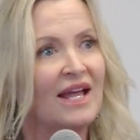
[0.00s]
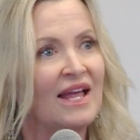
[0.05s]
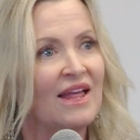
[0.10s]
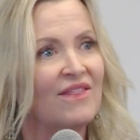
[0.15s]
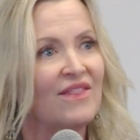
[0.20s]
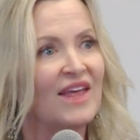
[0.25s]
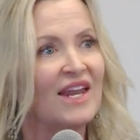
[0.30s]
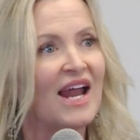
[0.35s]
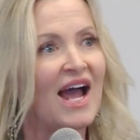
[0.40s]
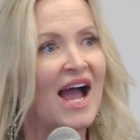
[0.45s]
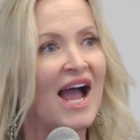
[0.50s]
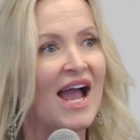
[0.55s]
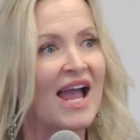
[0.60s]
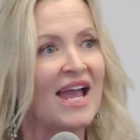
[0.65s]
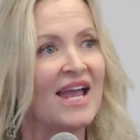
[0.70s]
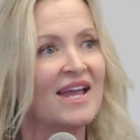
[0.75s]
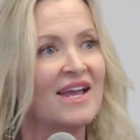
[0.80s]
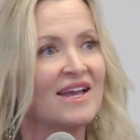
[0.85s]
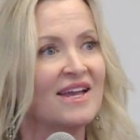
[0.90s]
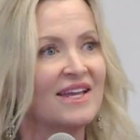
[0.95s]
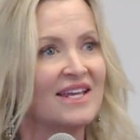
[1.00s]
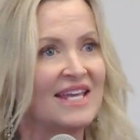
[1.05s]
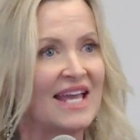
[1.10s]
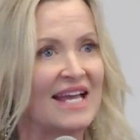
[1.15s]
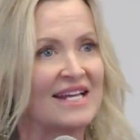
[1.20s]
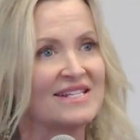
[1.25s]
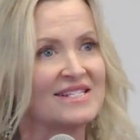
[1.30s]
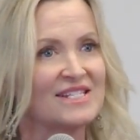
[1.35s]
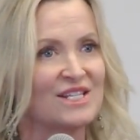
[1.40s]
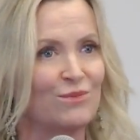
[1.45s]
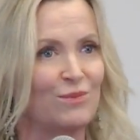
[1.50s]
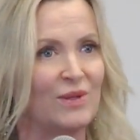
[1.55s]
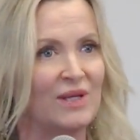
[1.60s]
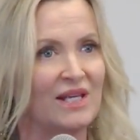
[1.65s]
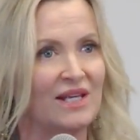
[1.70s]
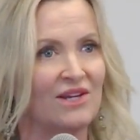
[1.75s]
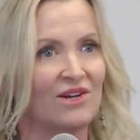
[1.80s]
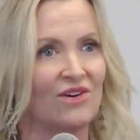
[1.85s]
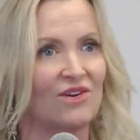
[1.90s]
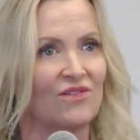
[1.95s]
that I get to be
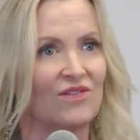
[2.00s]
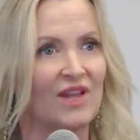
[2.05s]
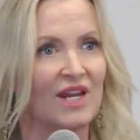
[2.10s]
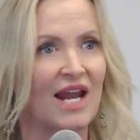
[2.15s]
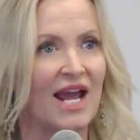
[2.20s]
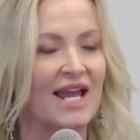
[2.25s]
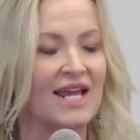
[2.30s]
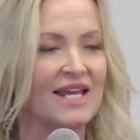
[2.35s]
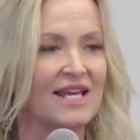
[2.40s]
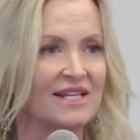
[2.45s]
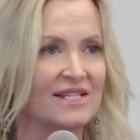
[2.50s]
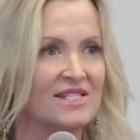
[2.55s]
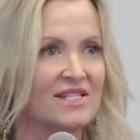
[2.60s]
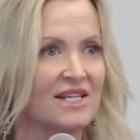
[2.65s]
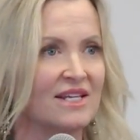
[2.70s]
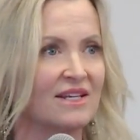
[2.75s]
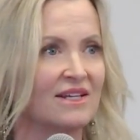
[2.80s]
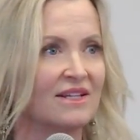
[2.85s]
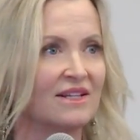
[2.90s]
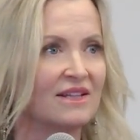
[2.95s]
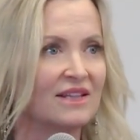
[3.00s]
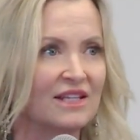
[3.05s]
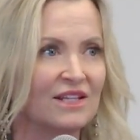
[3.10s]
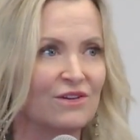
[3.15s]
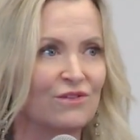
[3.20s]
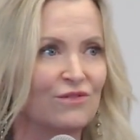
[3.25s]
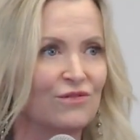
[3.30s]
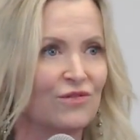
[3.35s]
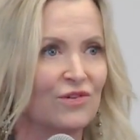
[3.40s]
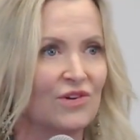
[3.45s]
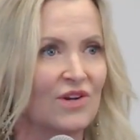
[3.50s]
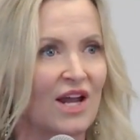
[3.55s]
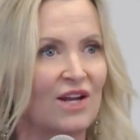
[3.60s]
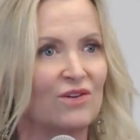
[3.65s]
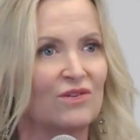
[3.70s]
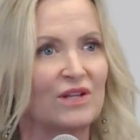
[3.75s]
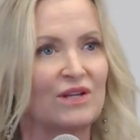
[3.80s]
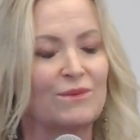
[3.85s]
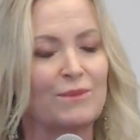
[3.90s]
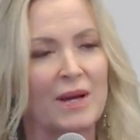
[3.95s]
here, that I get to live for not
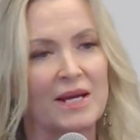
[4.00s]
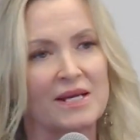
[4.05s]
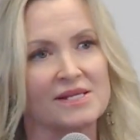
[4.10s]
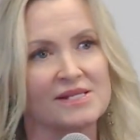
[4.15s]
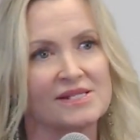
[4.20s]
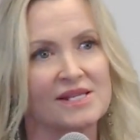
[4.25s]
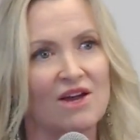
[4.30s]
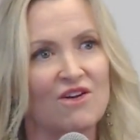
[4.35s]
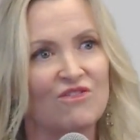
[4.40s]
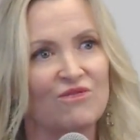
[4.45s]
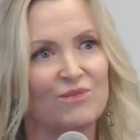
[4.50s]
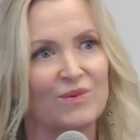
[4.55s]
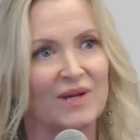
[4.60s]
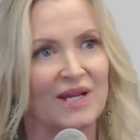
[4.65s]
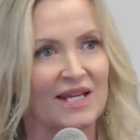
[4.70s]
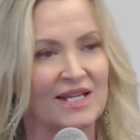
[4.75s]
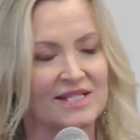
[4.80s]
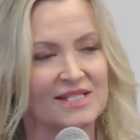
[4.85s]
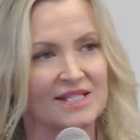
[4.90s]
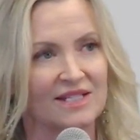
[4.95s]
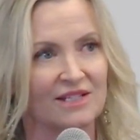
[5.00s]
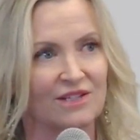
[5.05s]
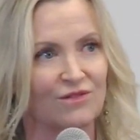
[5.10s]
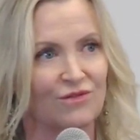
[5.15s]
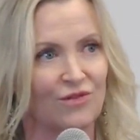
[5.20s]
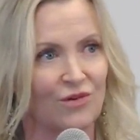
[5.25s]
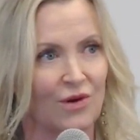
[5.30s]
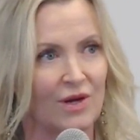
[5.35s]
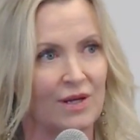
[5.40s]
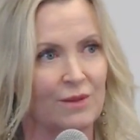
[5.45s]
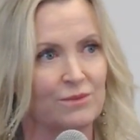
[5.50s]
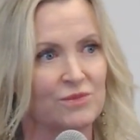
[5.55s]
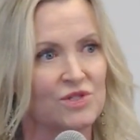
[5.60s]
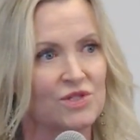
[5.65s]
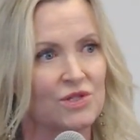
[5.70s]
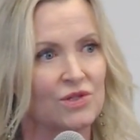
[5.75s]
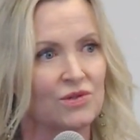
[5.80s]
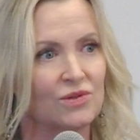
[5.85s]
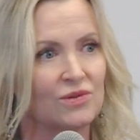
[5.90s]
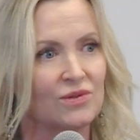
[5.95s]
only myself, but I get to live for him
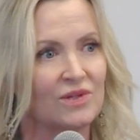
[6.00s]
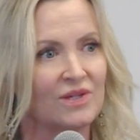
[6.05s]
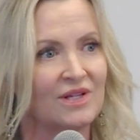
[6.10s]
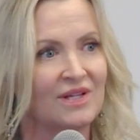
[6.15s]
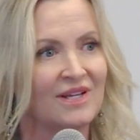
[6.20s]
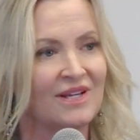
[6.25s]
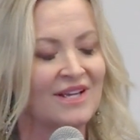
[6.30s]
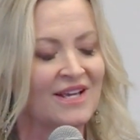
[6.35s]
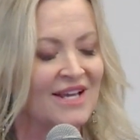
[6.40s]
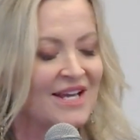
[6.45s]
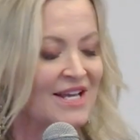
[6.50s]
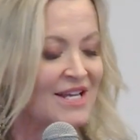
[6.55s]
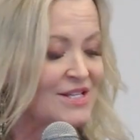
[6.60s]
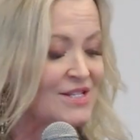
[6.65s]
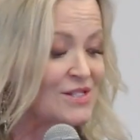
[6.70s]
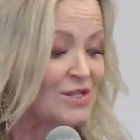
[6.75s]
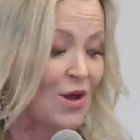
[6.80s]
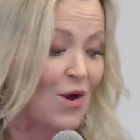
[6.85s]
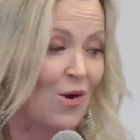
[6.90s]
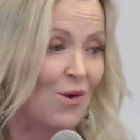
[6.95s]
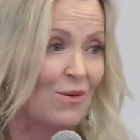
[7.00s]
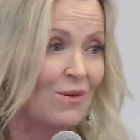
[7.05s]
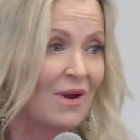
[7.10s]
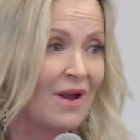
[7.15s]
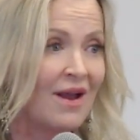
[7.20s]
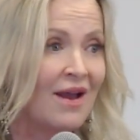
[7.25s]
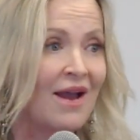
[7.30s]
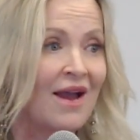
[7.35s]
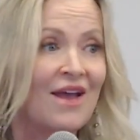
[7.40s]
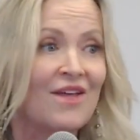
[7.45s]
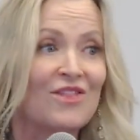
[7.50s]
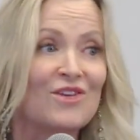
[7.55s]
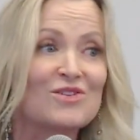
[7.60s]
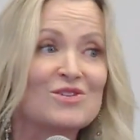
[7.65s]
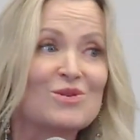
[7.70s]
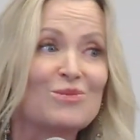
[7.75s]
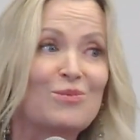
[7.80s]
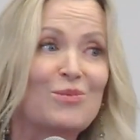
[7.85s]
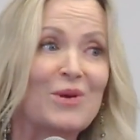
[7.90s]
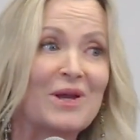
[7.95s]
too. So there's
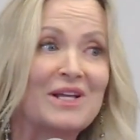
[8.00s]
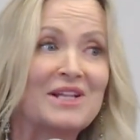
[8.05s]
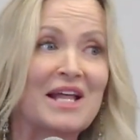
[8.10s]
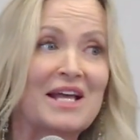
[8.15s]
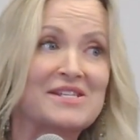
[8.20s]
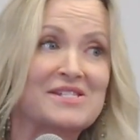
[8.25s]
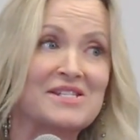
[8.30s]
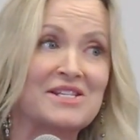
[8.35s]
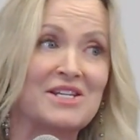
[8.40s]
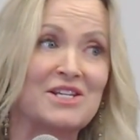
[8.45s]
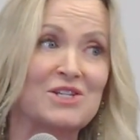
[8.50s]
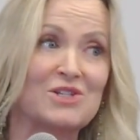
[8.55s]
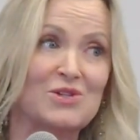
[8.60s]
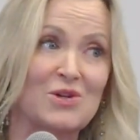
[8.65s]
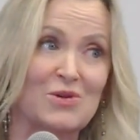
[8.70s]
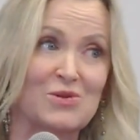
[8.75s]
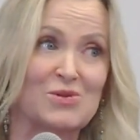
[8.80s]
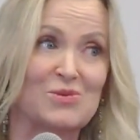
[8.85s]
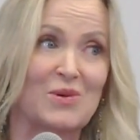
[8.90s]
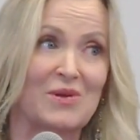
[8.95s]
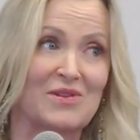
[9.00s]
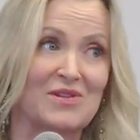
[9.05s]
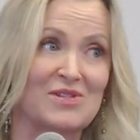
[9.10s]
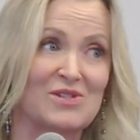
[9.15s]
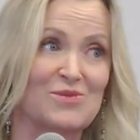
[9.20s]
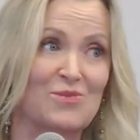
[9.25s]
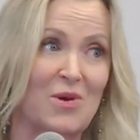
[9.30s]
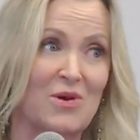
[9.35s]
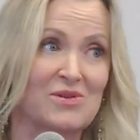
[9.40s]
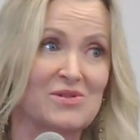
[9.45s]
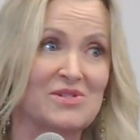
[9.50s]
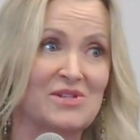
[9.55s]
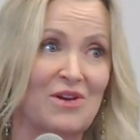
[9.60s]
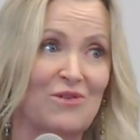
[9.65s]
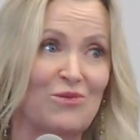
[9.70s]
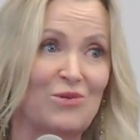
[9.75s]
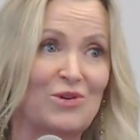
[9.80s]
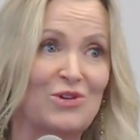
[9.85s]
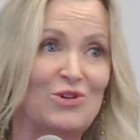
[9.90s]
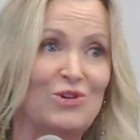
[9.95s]
a big lesson in Don't Sweat the Small
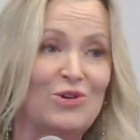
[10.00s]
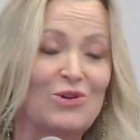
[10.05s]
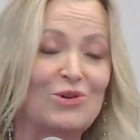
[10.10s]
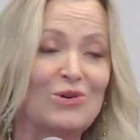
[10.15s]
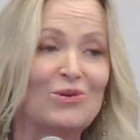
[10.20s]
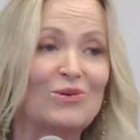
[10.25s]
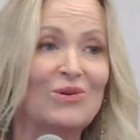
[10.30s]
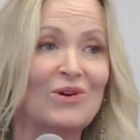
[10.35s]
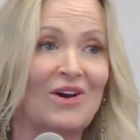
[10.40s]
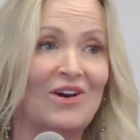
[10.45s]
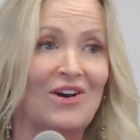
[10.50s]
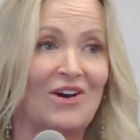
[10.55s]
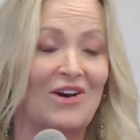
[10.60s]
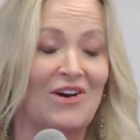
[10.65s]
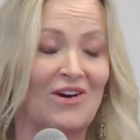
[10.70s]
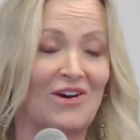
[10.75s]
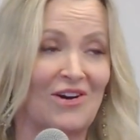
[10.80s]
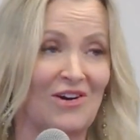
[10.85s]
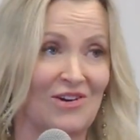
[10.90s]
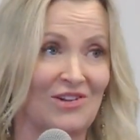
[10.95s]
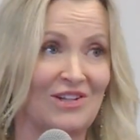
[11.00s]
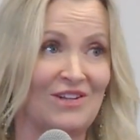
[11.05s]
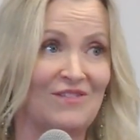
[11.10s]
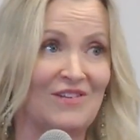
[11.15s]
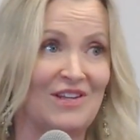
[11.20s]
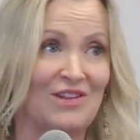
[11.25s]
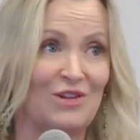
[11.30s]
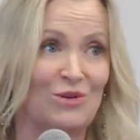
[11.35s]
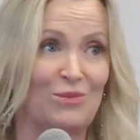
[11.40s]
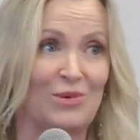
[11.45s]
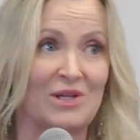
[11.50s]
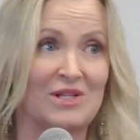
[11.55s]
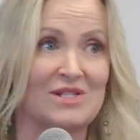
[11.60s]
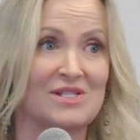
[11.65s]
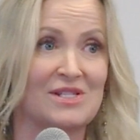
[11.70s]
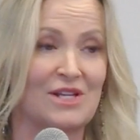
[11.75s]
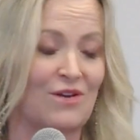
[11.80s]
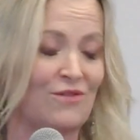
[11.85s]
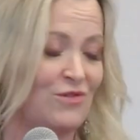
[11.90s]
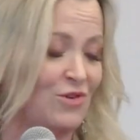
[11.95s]
Stuff. When you are living the big
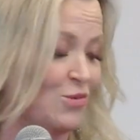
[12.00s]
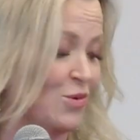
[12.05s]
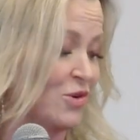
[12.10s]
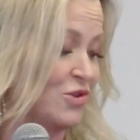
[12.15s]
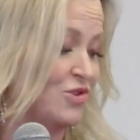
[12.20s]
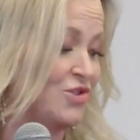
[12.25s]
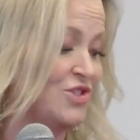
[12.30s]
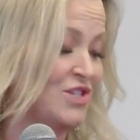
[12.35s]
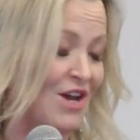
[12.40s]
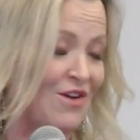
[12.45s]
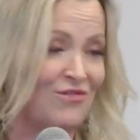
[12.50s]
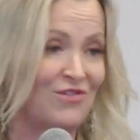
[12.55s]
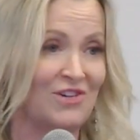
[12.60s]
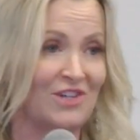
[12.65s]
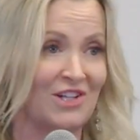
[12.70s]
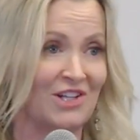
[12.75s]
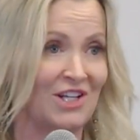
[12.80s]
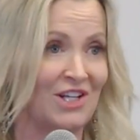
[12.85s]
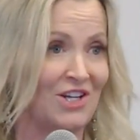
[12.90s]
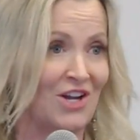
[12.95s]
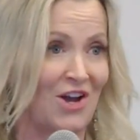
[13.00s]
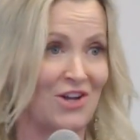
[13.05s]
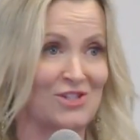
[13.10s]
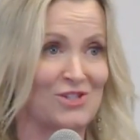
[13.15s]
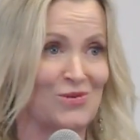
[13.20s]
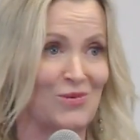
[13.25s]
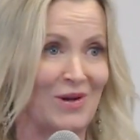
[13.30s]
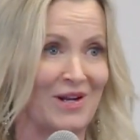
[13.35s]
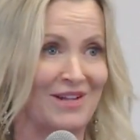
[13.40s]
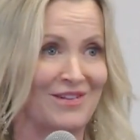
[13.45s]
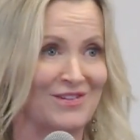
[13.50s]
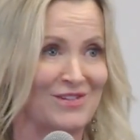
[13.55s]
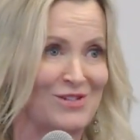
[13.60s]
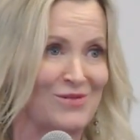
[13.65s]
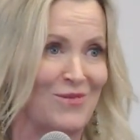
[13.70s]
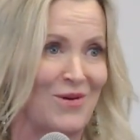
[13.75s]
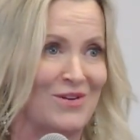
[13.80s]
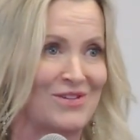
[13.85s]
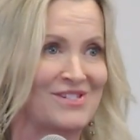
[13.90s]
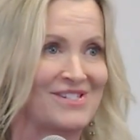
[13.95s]
stuff, you are definitely not sweating the
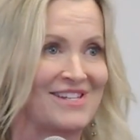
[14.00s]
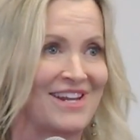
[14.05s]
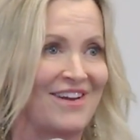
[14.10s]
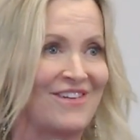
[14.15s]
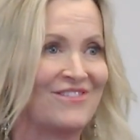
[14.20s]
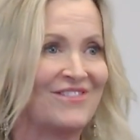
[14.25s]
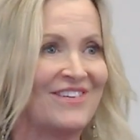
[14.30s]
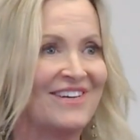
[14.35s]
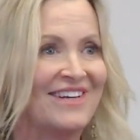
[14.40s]
small stuff.